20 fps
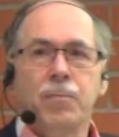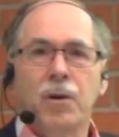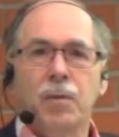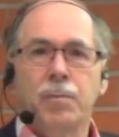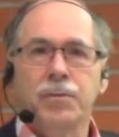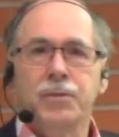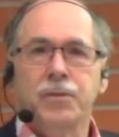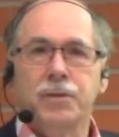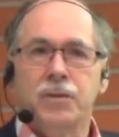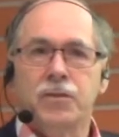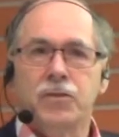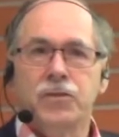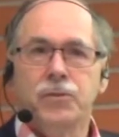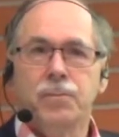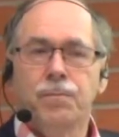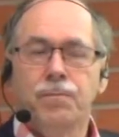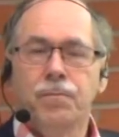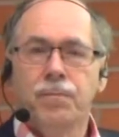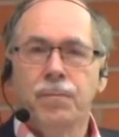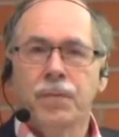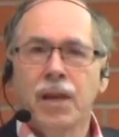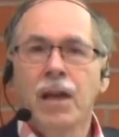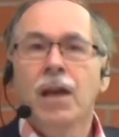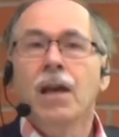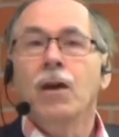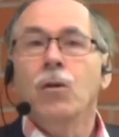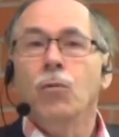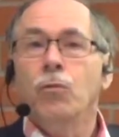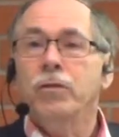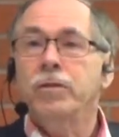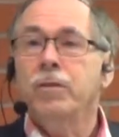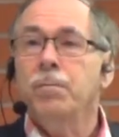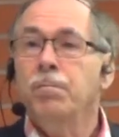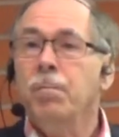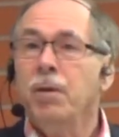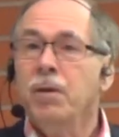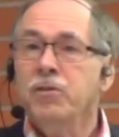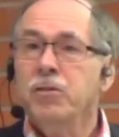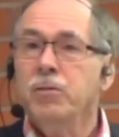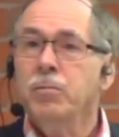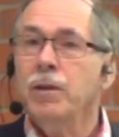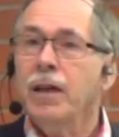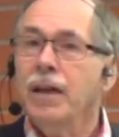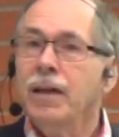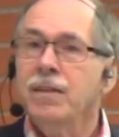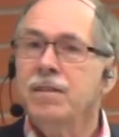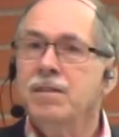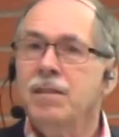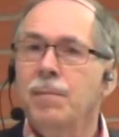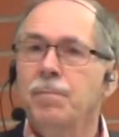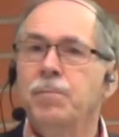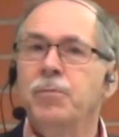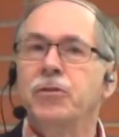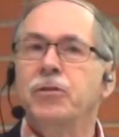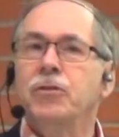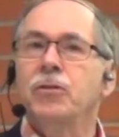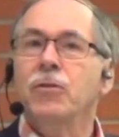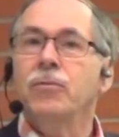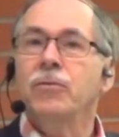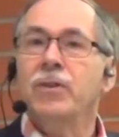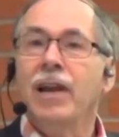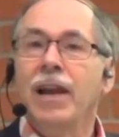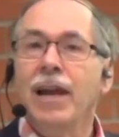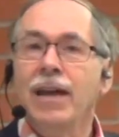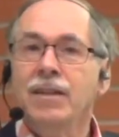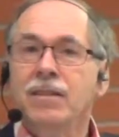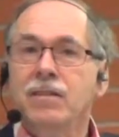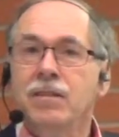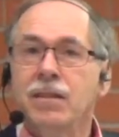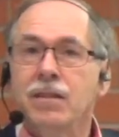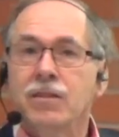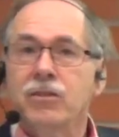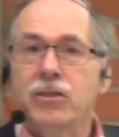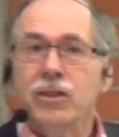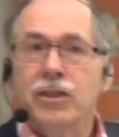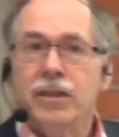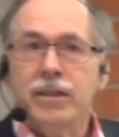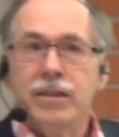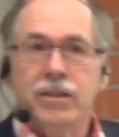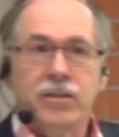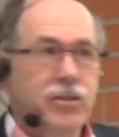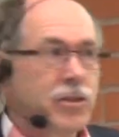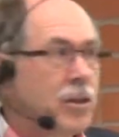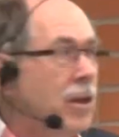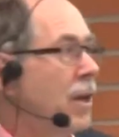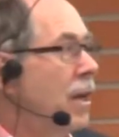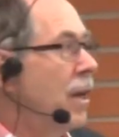quantities, with the possible exception of electric charge.